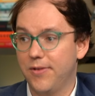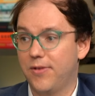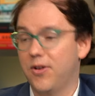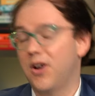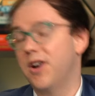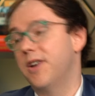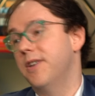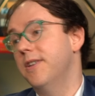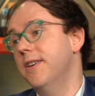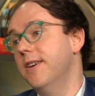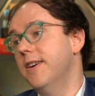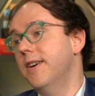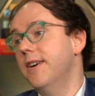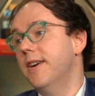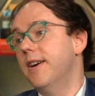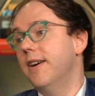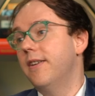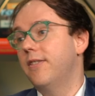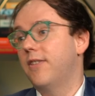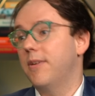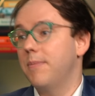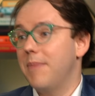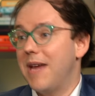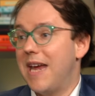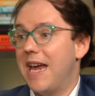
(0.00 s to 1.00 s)
So
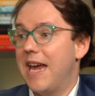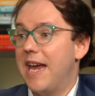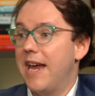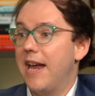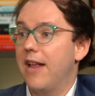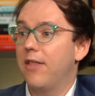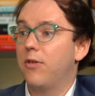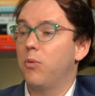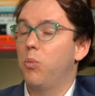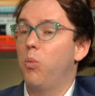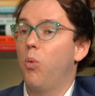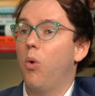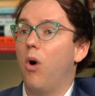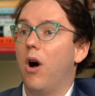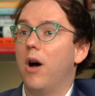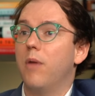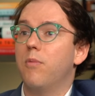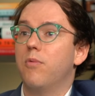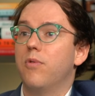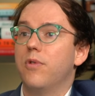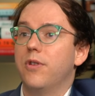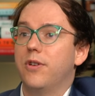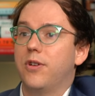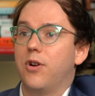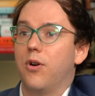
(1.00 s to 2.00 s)
to me, it's what
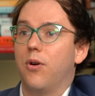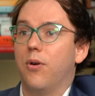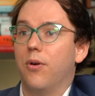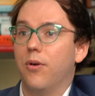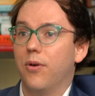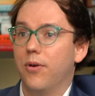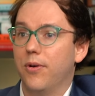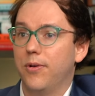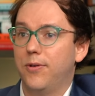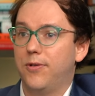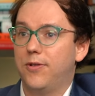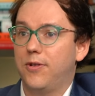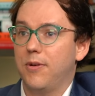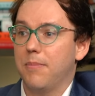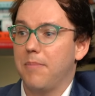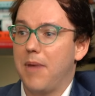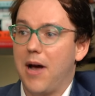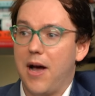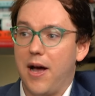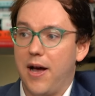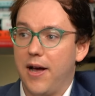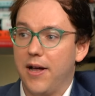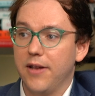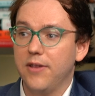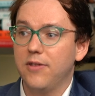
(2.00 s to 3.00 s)
would cause
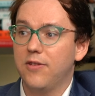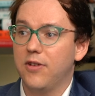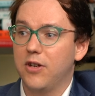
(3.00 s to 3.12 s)
demand